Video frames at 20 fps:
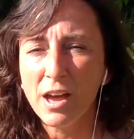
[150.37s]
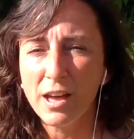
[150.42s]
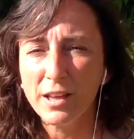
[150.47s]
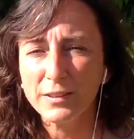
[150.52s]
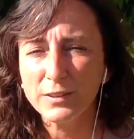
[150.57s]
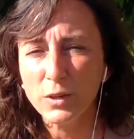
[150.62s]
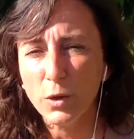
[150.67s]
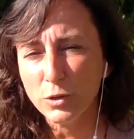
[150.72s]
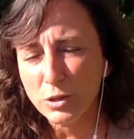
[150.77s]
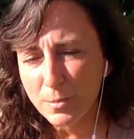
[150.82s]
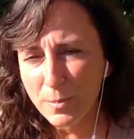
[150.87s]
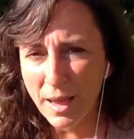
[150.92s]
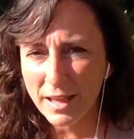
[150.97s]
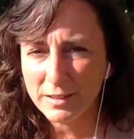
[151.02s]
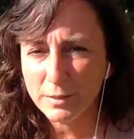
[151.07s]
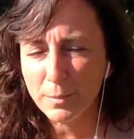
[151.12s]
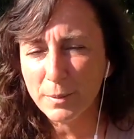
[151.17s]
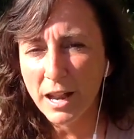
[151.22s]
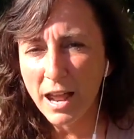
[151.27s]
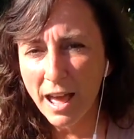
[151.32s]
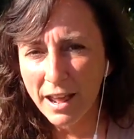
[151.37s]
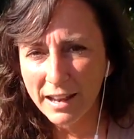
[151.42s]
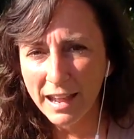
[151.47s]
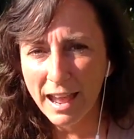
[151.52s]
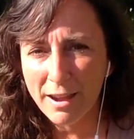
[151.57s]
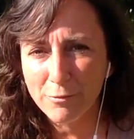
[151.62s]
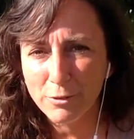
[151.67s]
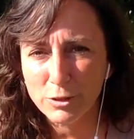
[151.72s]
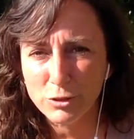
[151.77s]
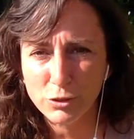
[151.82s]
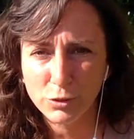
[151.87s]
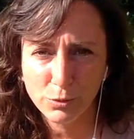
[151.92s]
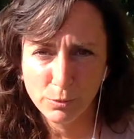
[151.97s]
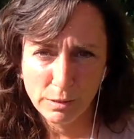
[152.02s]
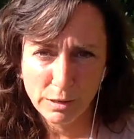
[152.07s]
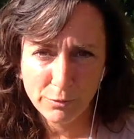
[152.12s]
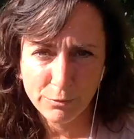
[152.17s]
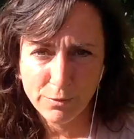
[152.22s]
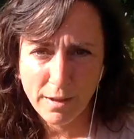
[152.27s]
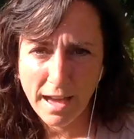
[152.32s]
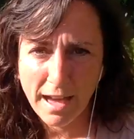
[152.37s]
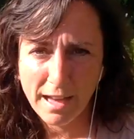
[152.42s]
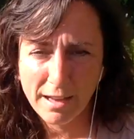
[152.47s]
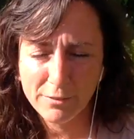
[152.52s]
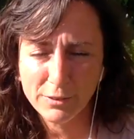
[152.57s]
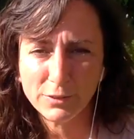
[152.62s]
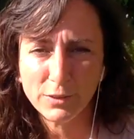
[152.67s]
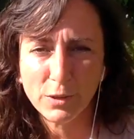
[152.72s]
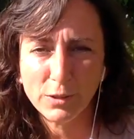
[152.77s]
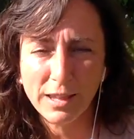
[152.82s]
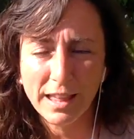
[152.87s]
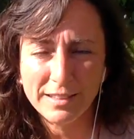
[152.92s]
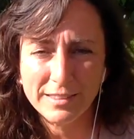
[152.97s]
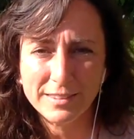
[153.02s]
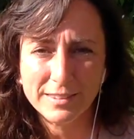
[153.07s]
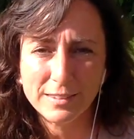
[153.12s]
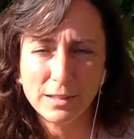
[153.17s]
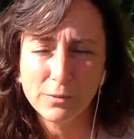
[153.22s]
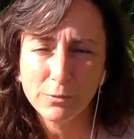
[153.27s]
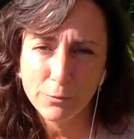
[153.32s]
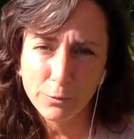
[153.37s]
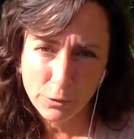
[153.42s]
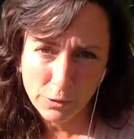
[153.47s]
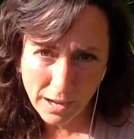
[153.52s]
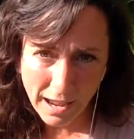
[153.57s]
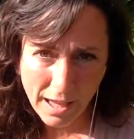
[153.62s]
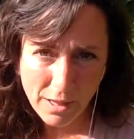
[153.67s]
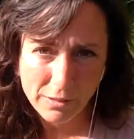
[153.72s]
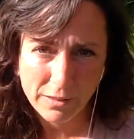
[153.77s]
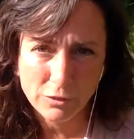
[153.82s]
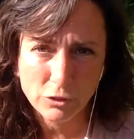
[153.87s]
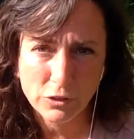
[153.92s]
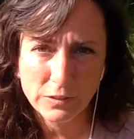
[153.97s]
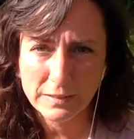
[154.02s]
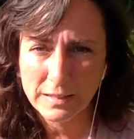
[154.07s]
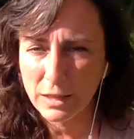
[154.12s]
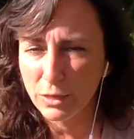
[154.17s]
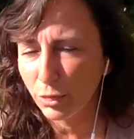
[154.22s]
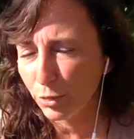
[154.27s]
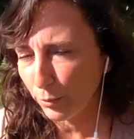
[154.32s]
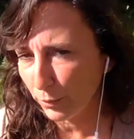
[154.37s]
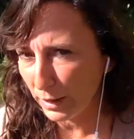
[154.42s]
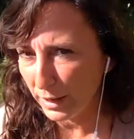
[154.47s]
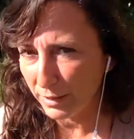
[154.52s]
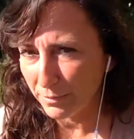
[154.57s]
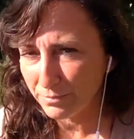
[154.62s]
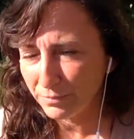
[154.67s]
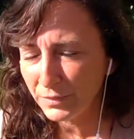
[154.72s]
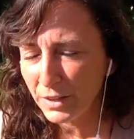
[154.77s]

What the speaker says: So it depends, but on average, 3 to 5. So for now, let's just say 3.